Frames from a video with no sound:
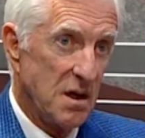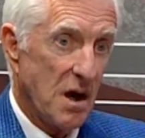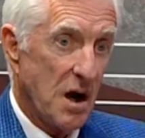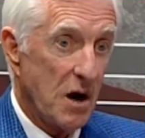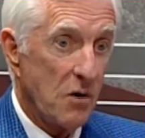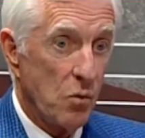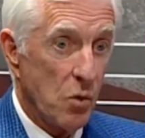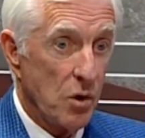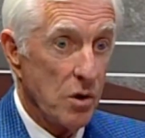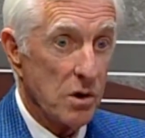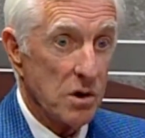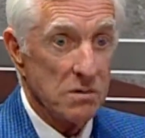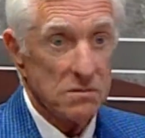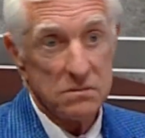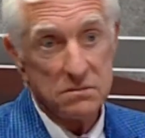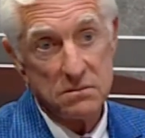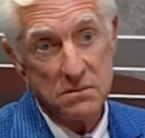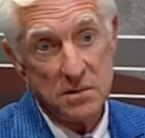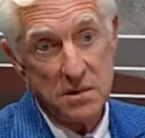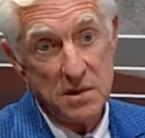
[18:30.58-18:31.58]
our work
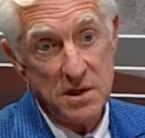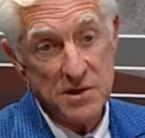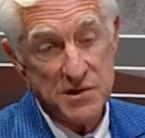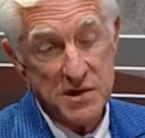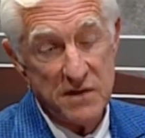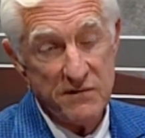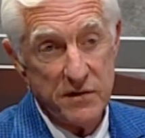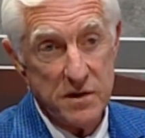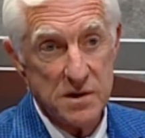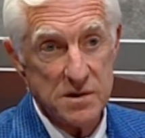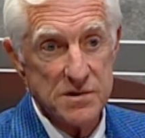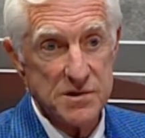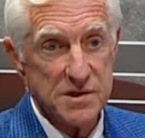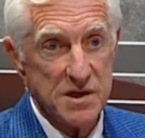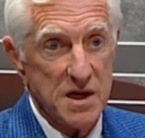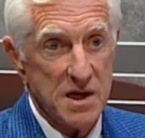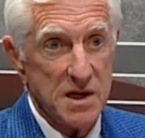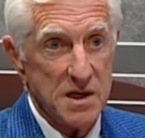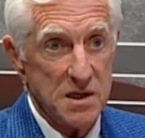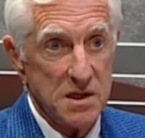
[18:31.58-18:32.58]
is evidence
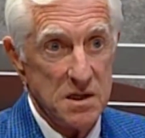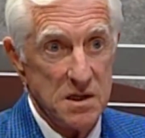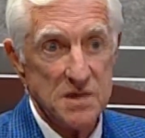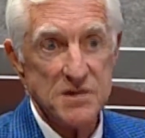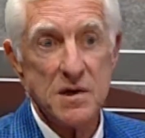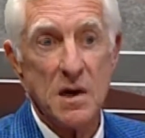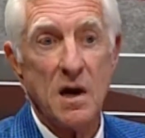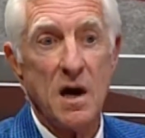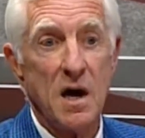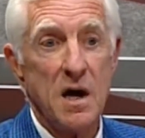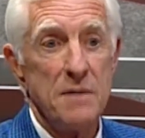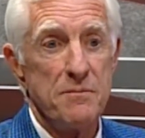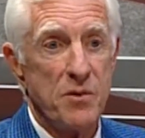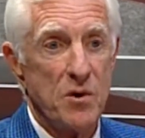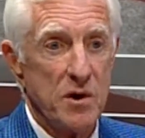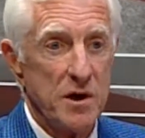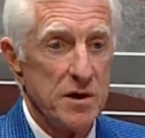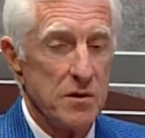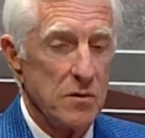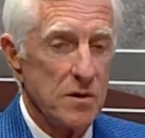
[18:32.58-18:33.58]
that it is a high
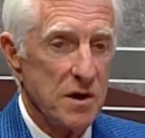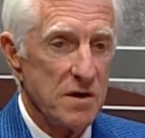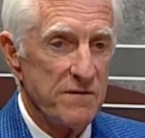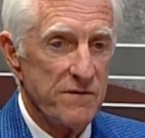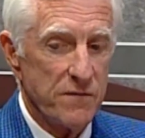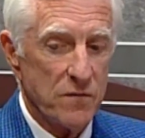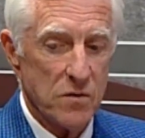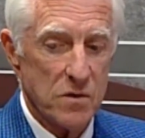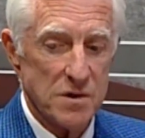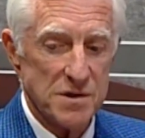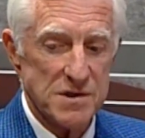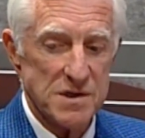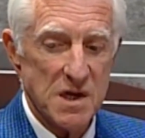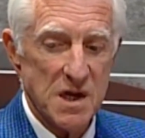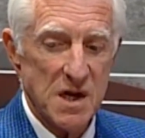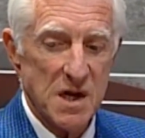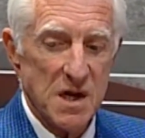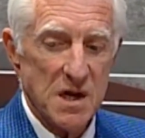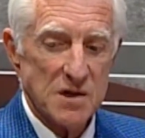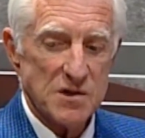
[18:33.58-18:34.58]
priority for us.
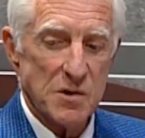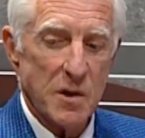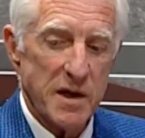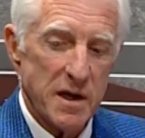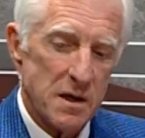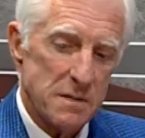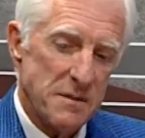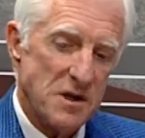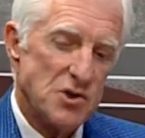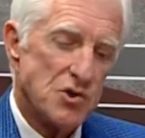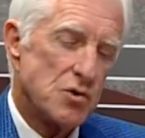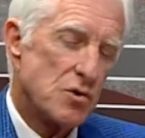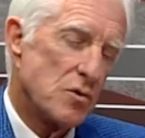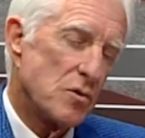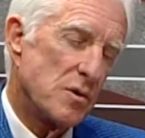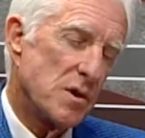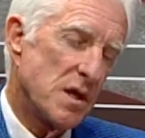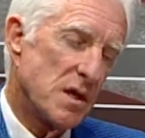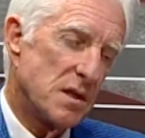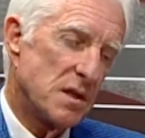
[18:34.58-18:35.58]
So I got to be
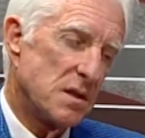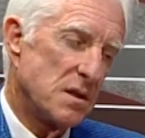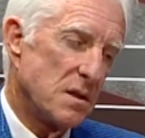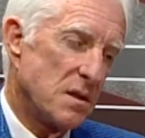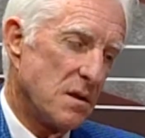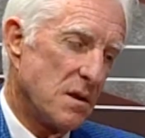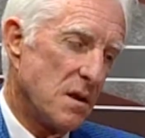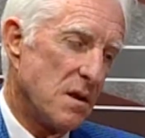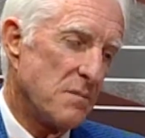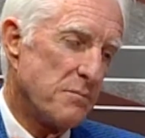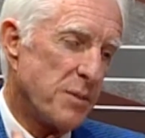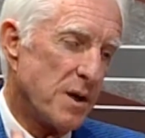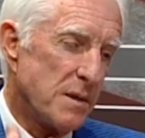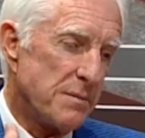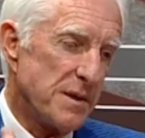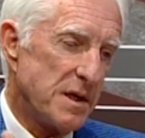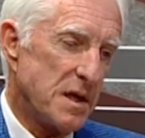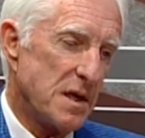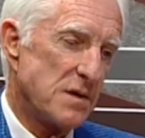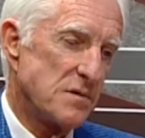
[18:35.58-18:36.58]
sure that the
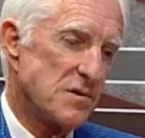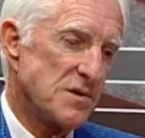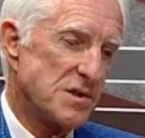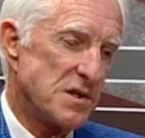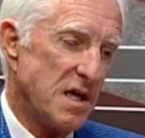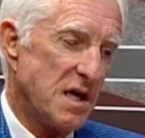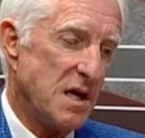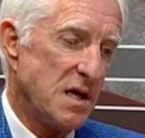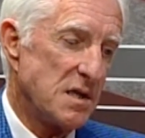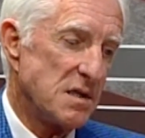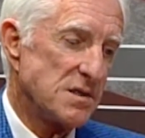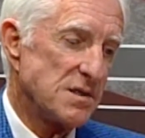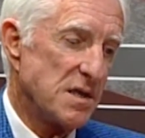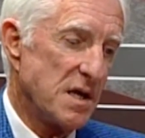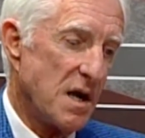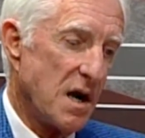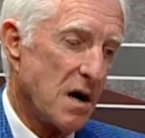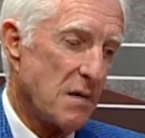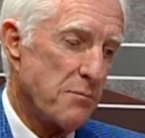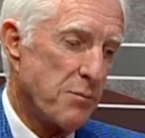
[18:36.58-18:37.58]
public understands
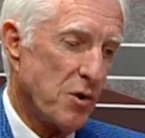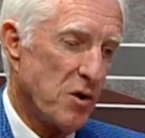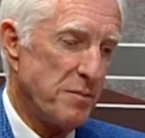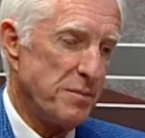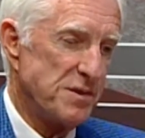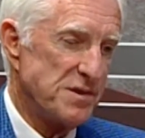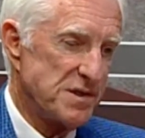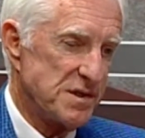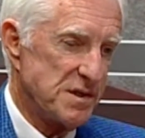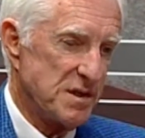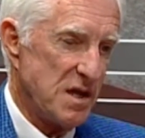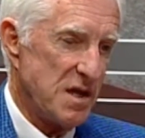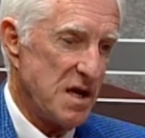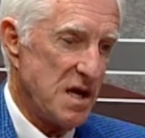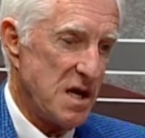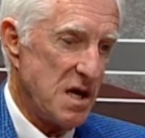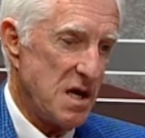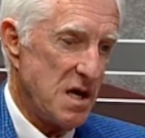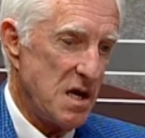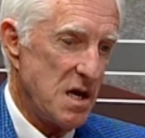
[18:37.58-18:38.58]
that our purpose
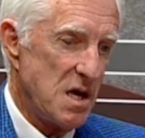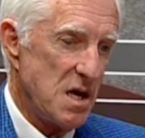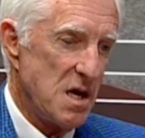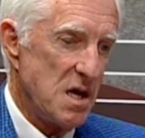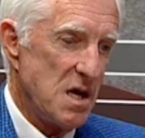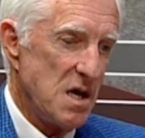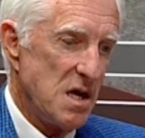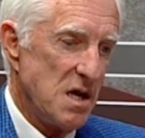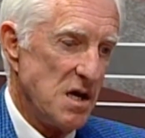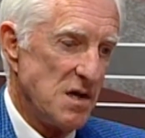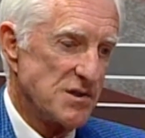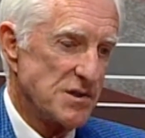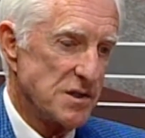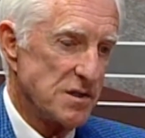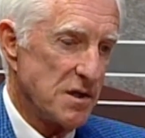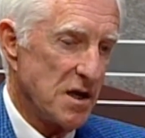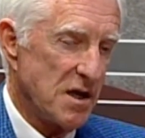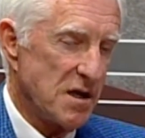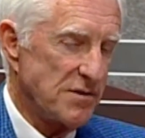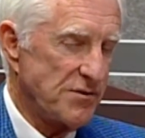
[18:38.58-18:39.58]
today is
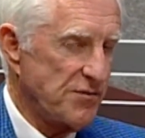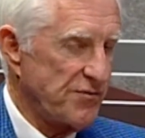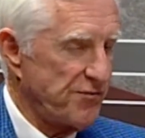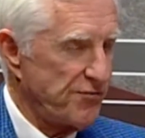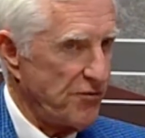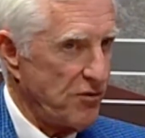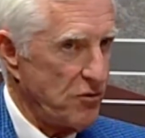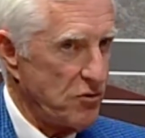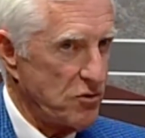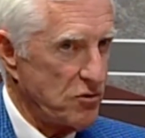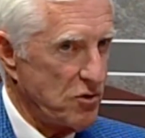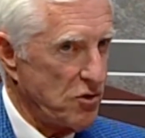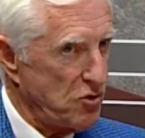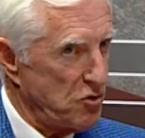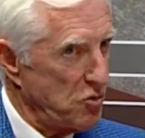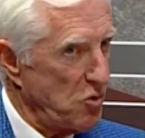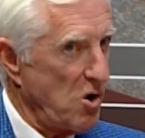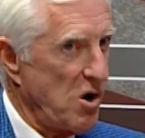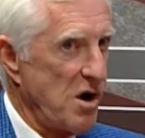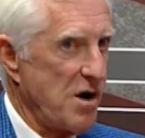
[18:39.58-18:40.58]
not to throw
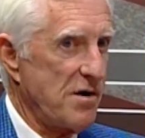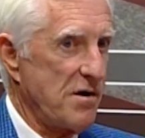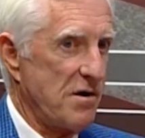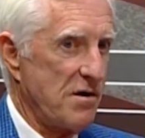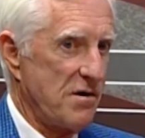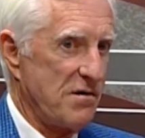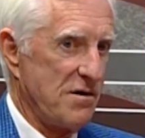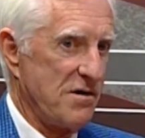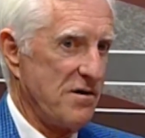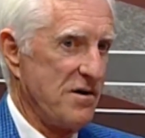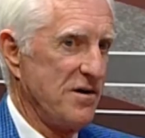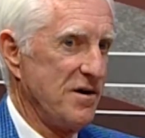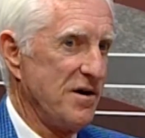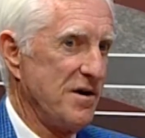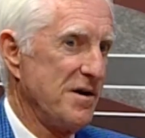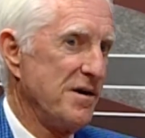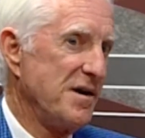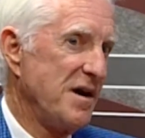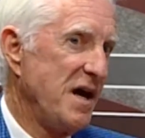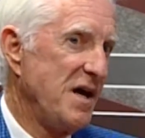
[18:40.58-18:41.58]
cold water
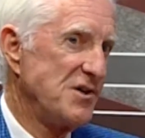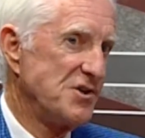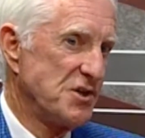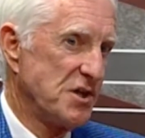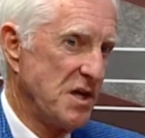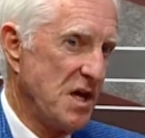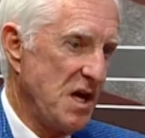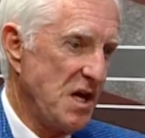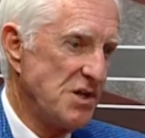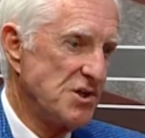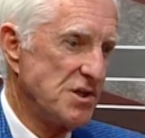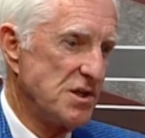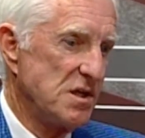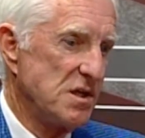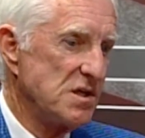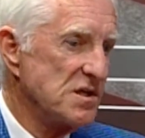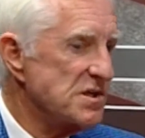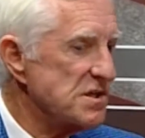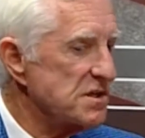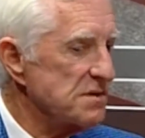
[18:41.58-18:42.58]
on education,
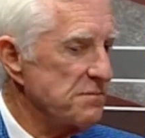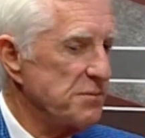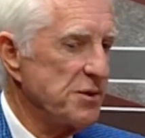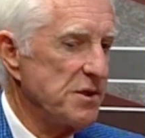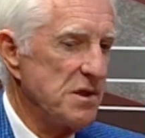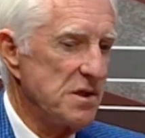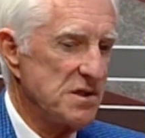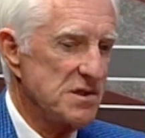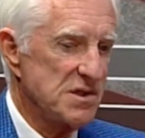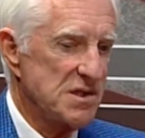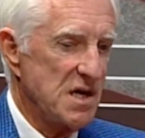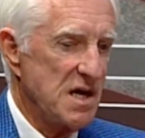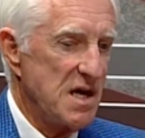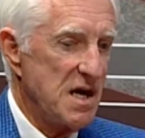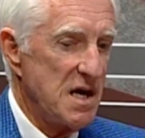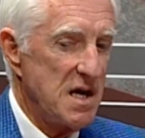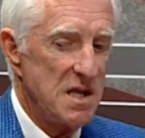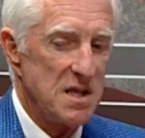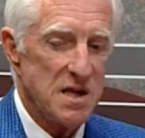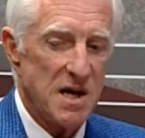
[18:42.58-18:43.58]
is simply to
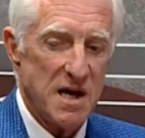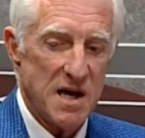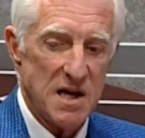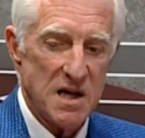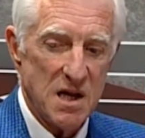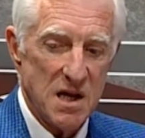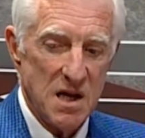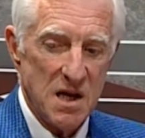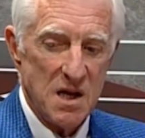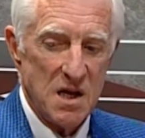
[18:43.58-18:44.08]
say that